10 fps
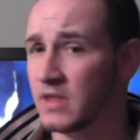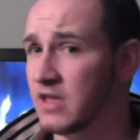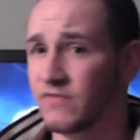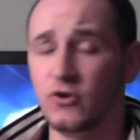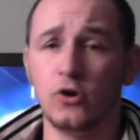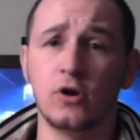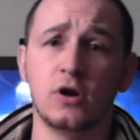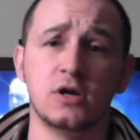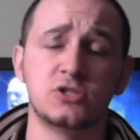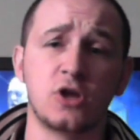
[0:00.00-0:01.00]
If you're
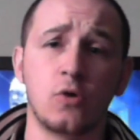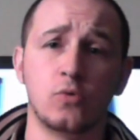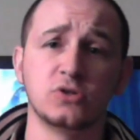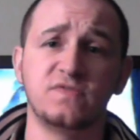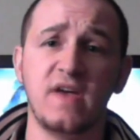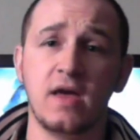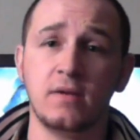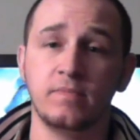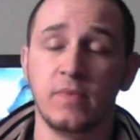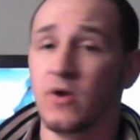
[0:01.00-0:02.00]
a Star Wars
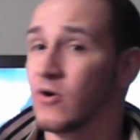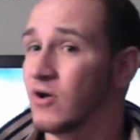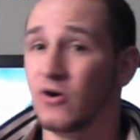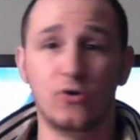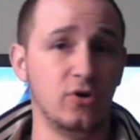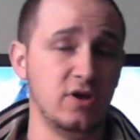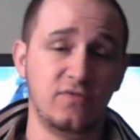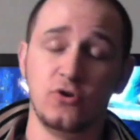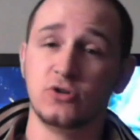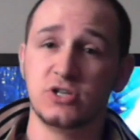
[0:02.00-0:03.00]
fan, if
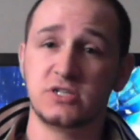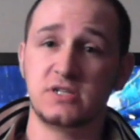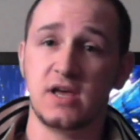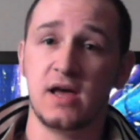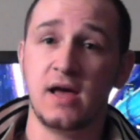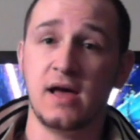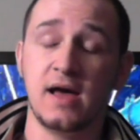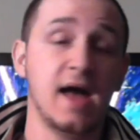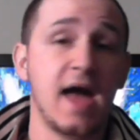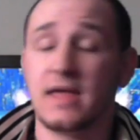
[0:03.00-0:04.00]
you're just a
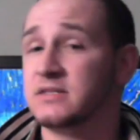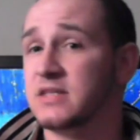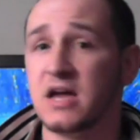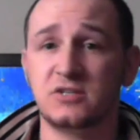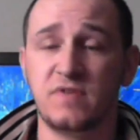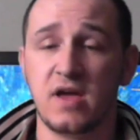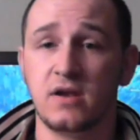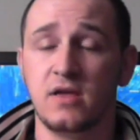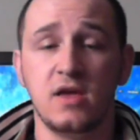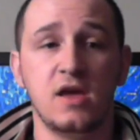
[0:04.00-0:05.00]
hack and slash fan,
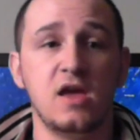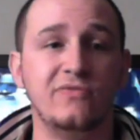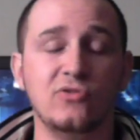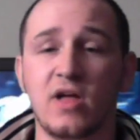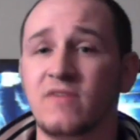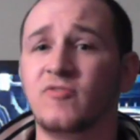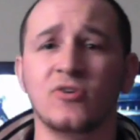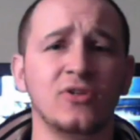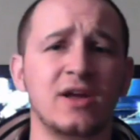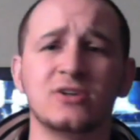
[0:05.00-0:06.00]
if you like
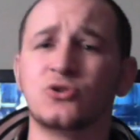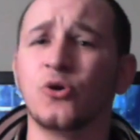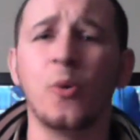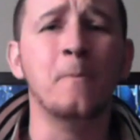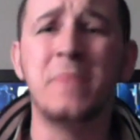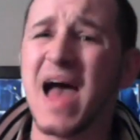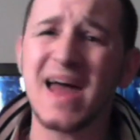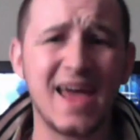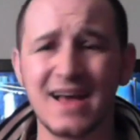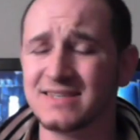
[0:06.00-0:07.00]
feeling like a total
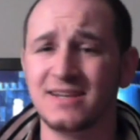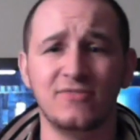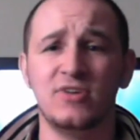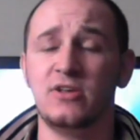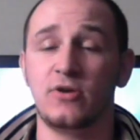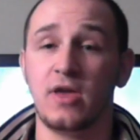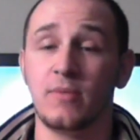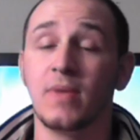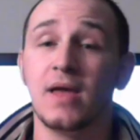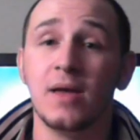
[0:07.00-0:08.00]
badass in a video
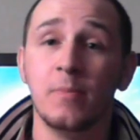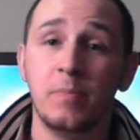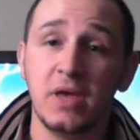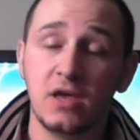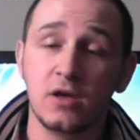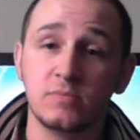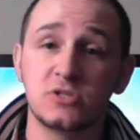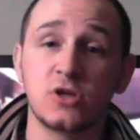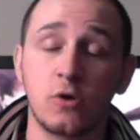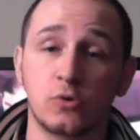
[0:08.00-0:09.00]
game, pick up
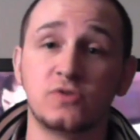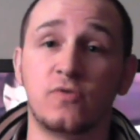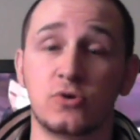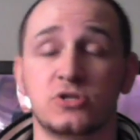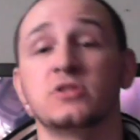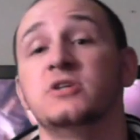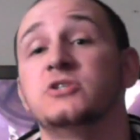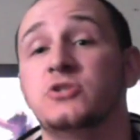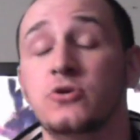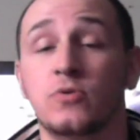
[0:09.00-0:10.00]
Star Wars Force
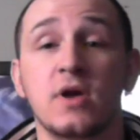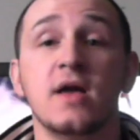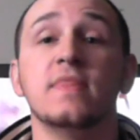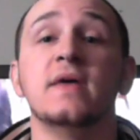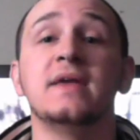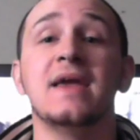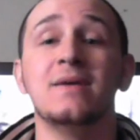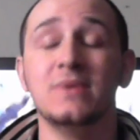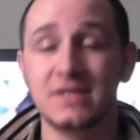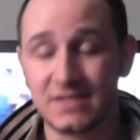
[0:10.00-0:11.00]
Unleashed 2. The
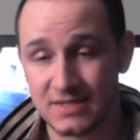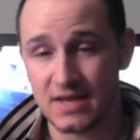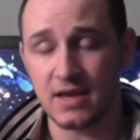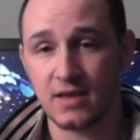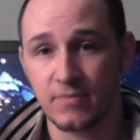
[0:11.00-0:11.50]
game is sick.